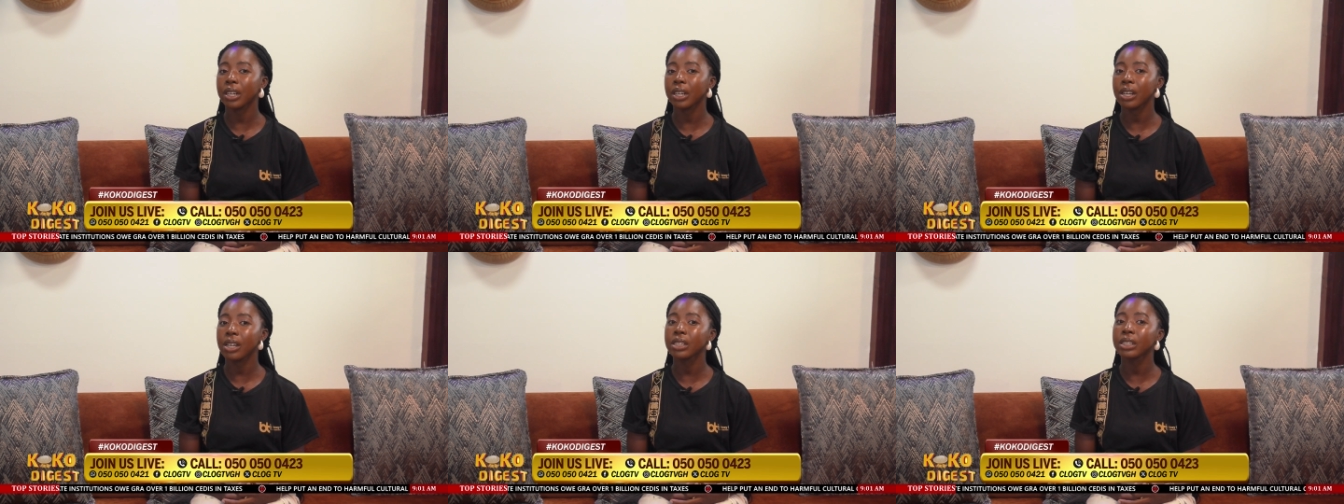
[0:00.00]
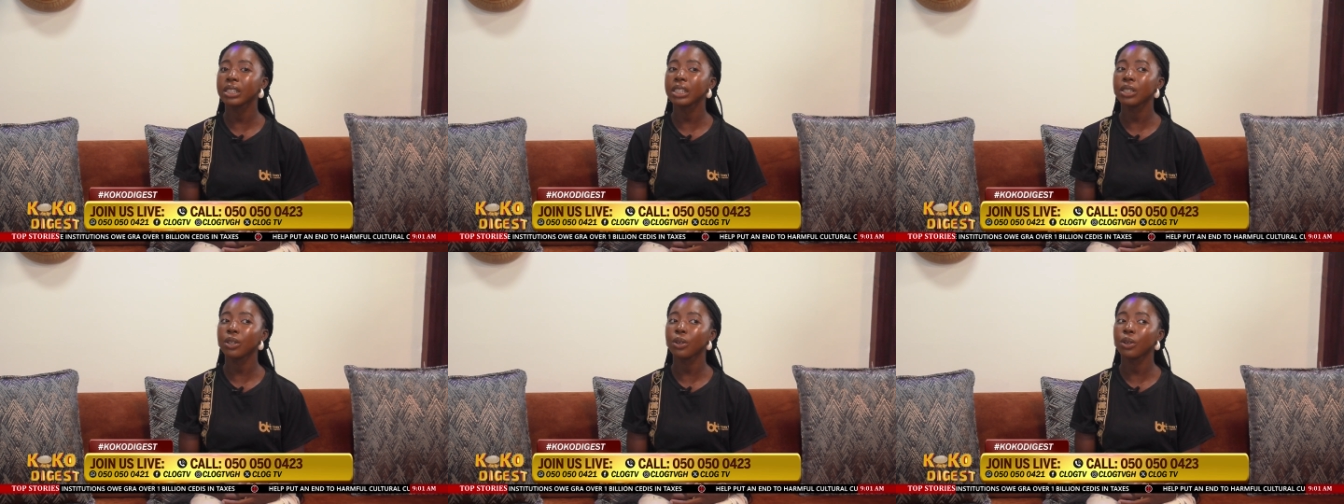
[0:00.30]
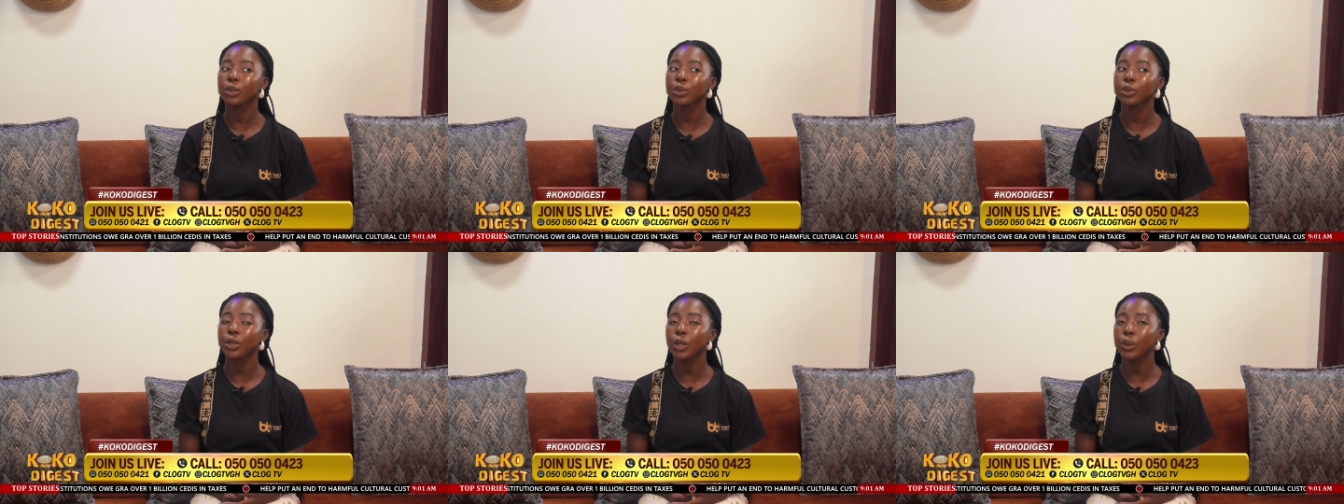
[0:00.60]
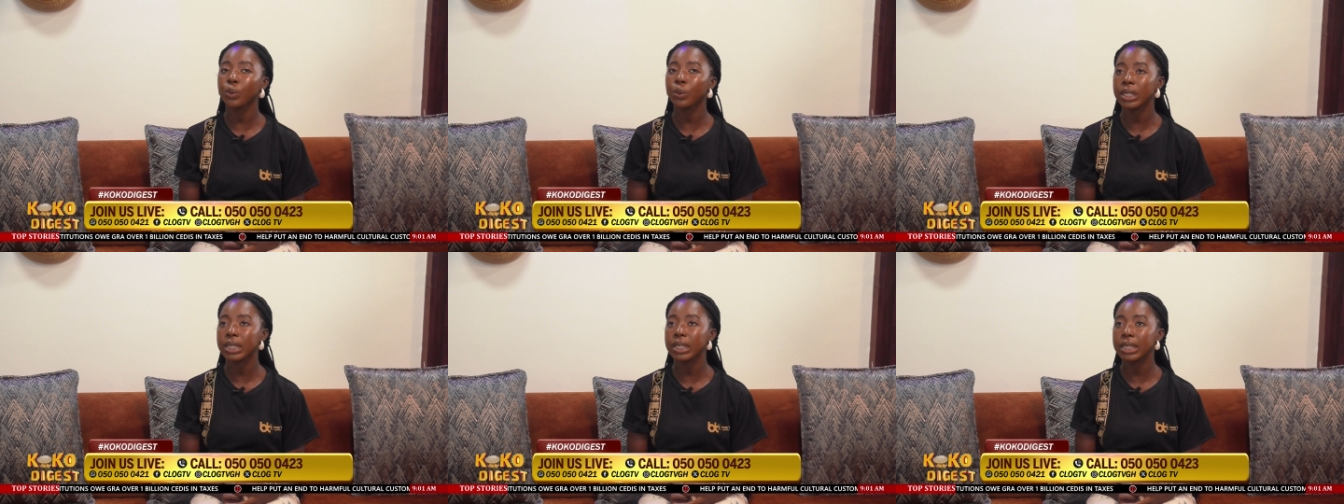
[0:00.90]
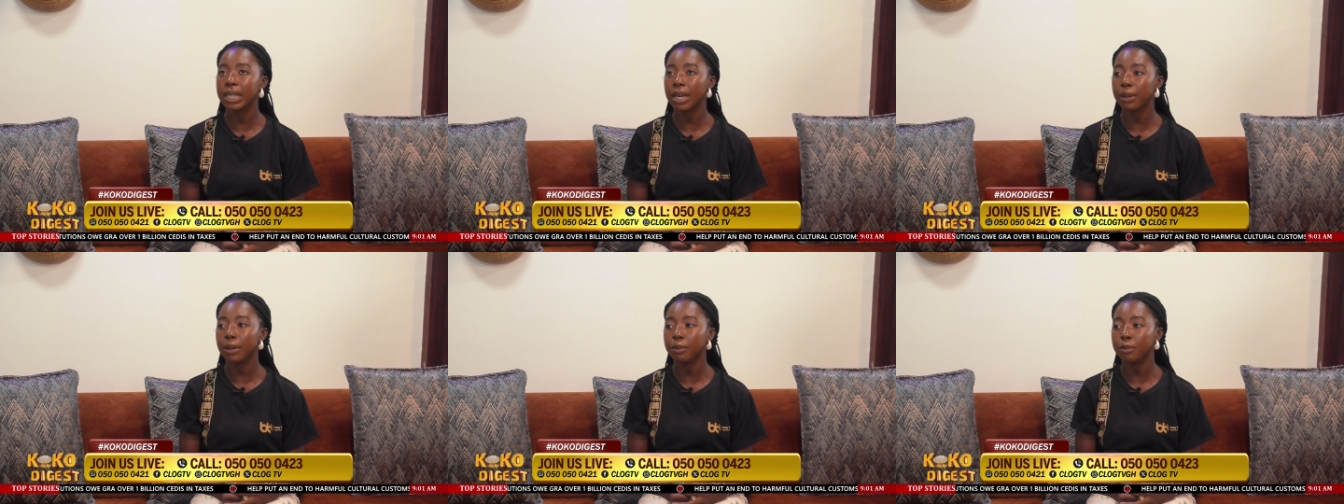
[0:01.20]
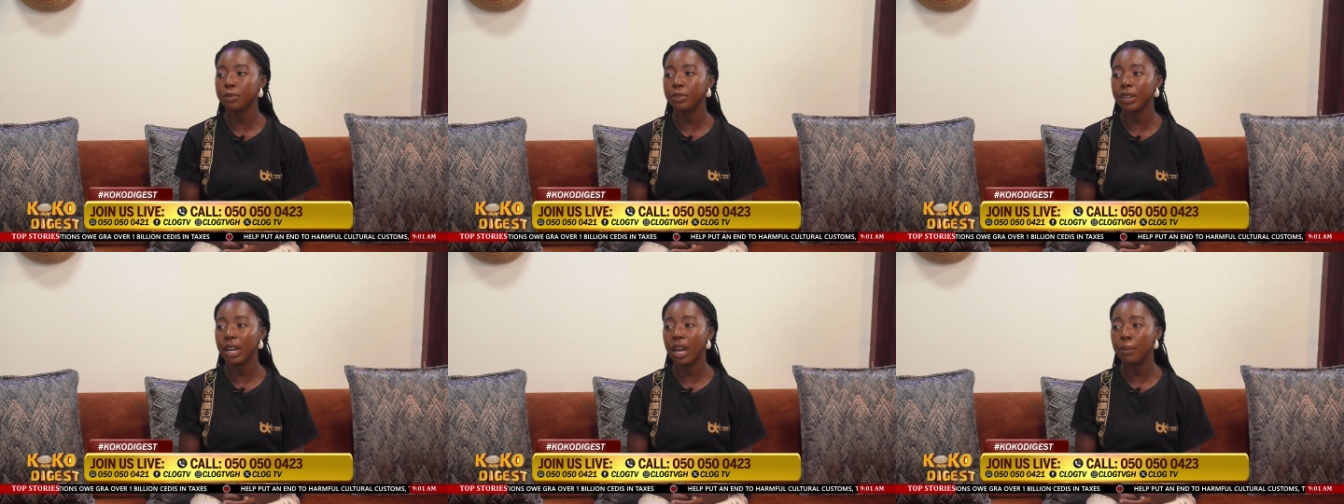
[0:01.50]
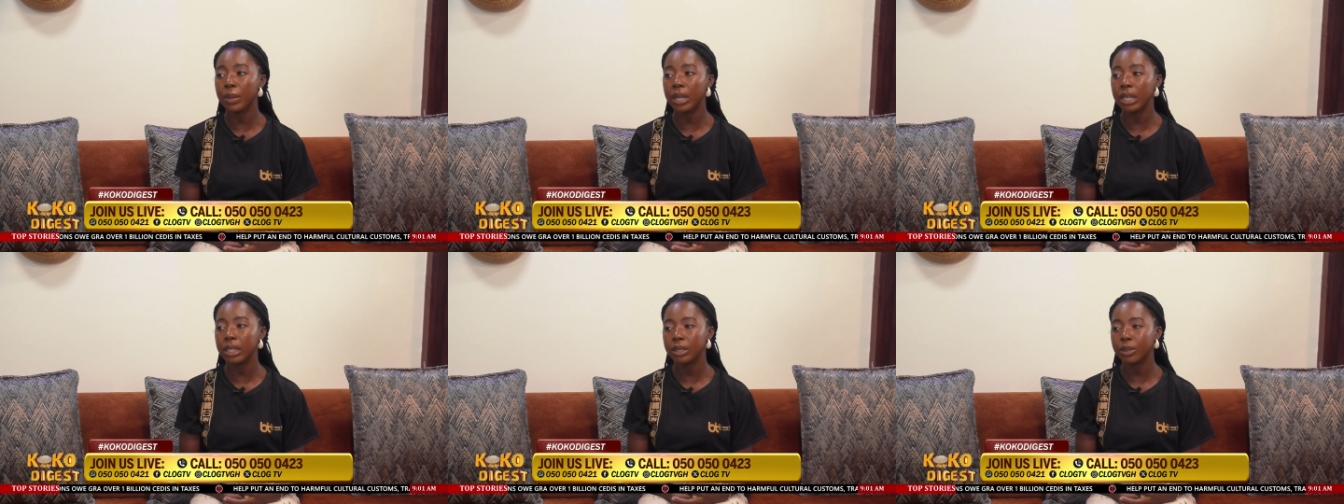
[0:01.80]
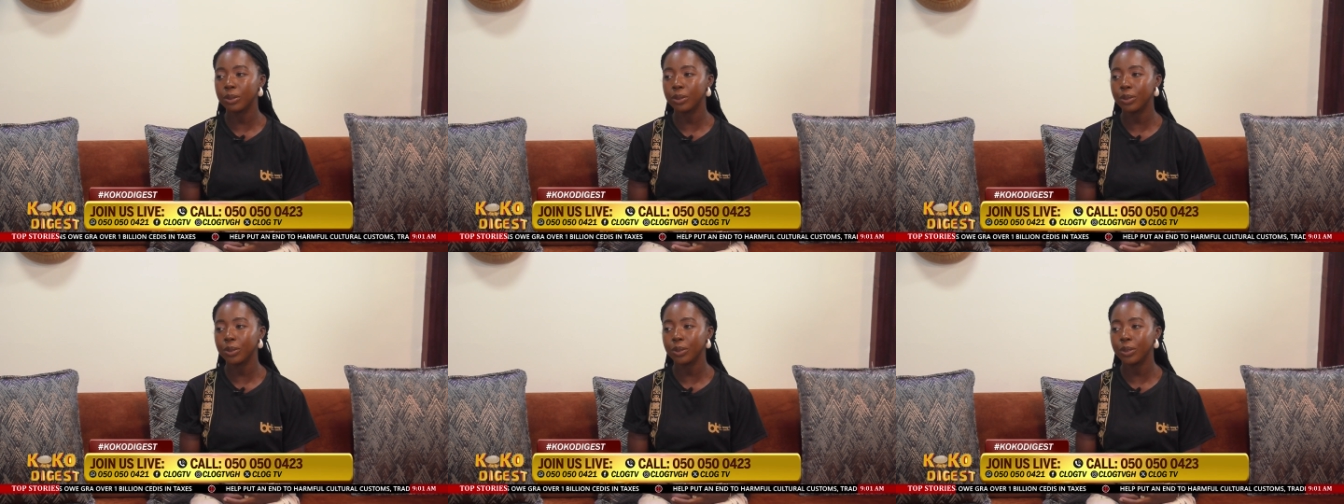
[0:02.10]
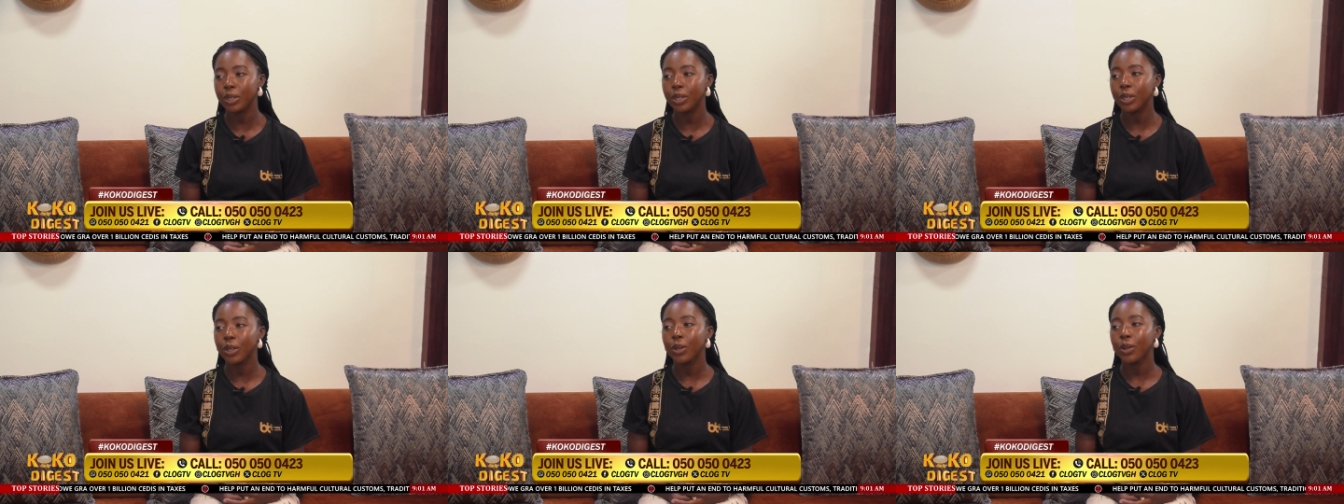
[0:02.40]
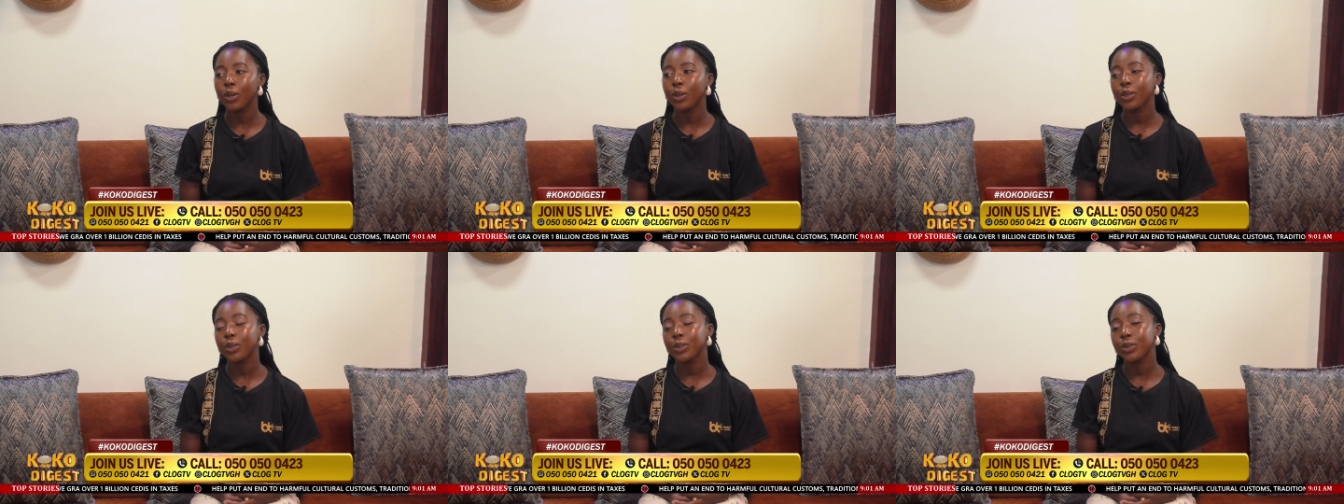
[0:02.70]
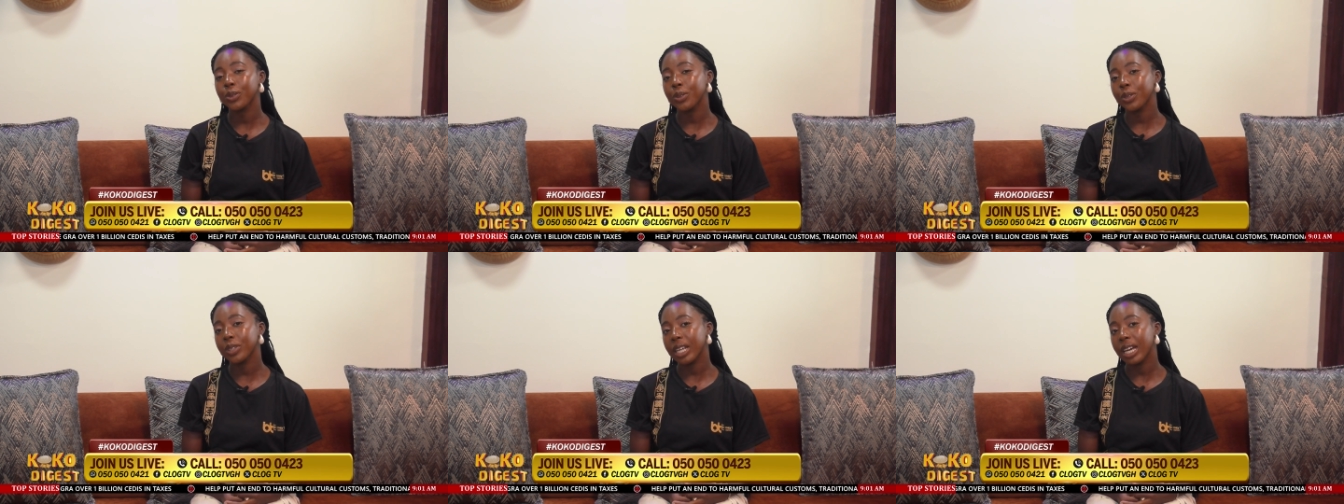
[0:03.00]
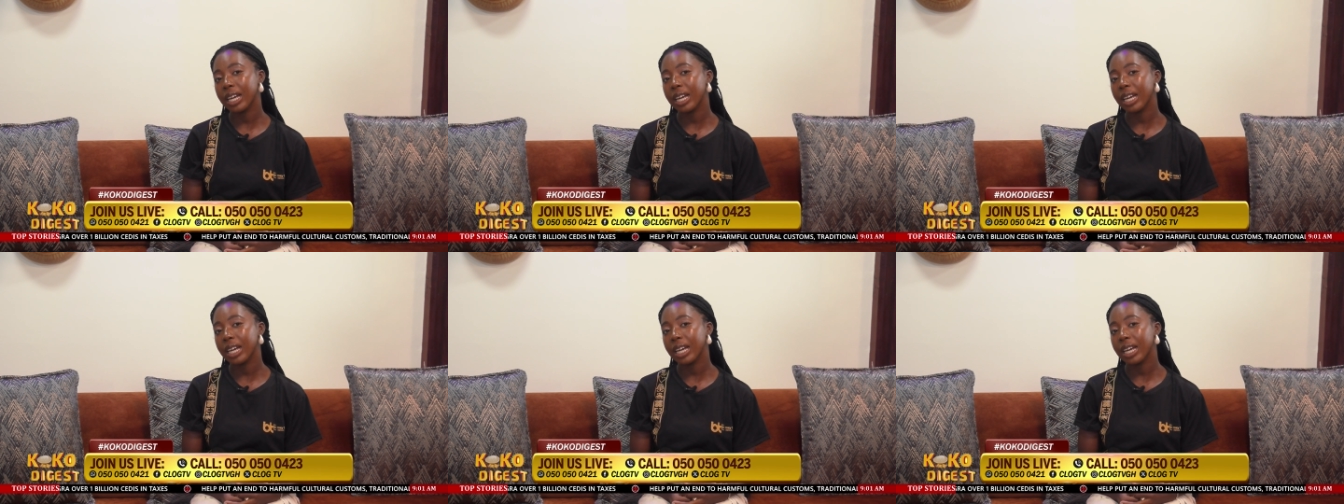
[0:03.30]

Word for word: We're currently on talk with some farmers Mm -hmm.